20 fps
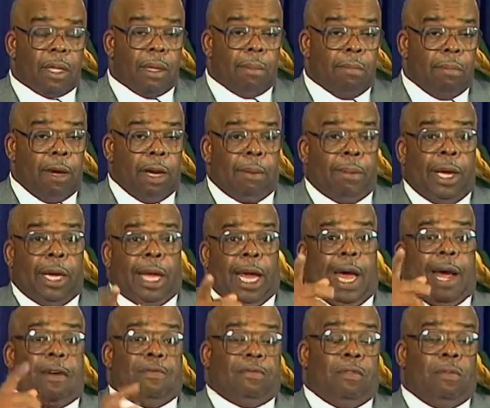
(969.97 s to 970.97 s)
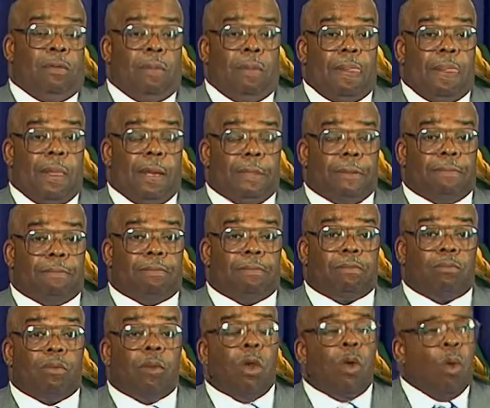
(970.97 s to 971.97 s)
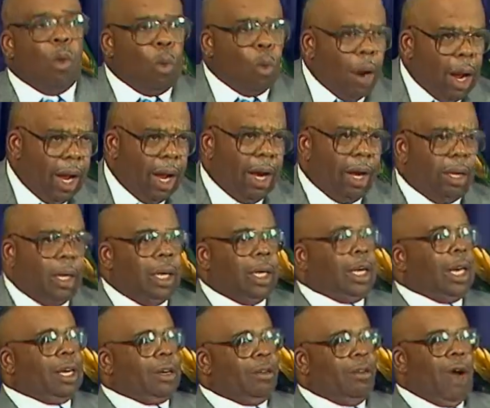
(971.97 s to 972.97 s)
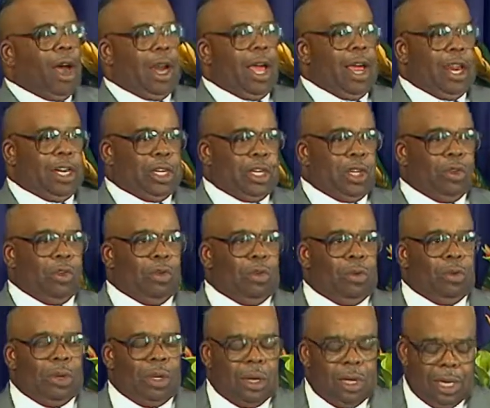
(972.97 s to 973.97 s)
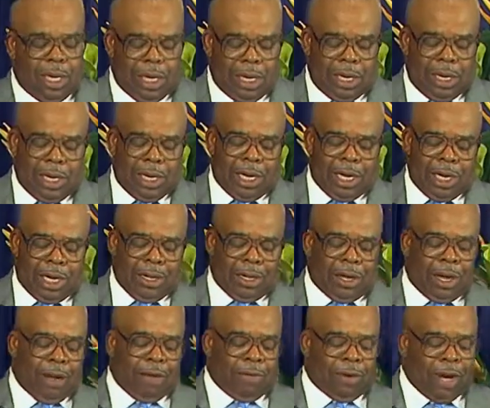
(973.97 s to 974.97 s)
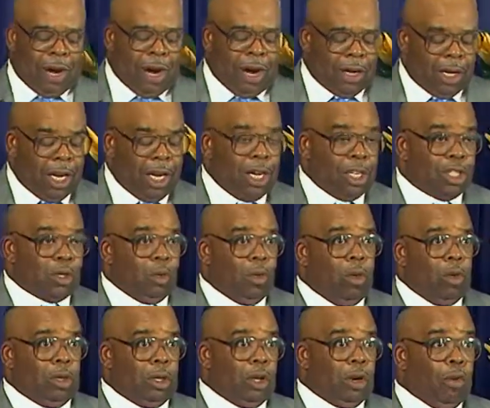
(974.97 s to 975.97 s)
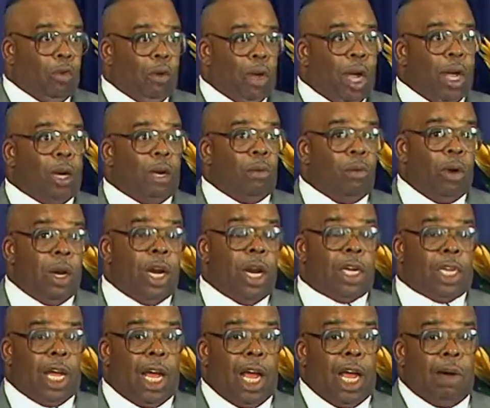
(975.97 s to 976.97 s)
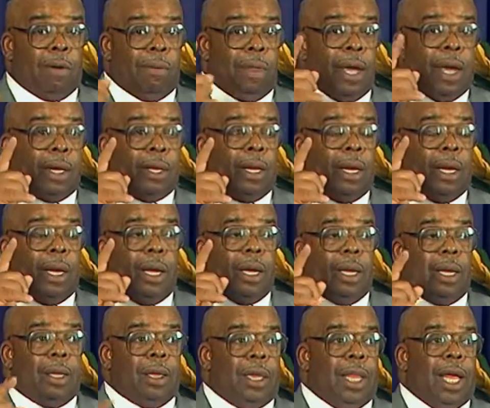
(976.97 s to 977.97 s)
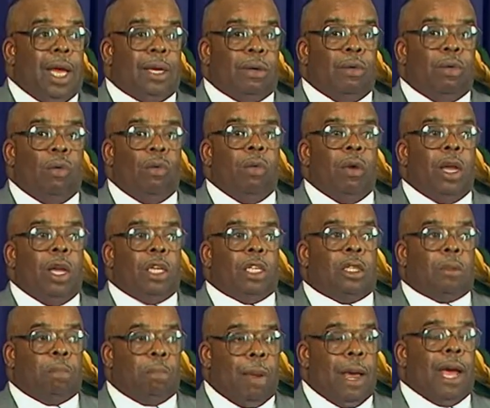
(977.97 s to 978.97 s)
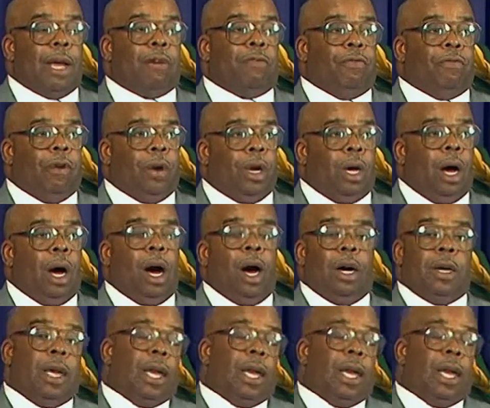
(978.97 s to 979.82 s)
But be careful. Well, look at the right attitude uh, of Cornelius toward the Creator. We need to have that, that respect for God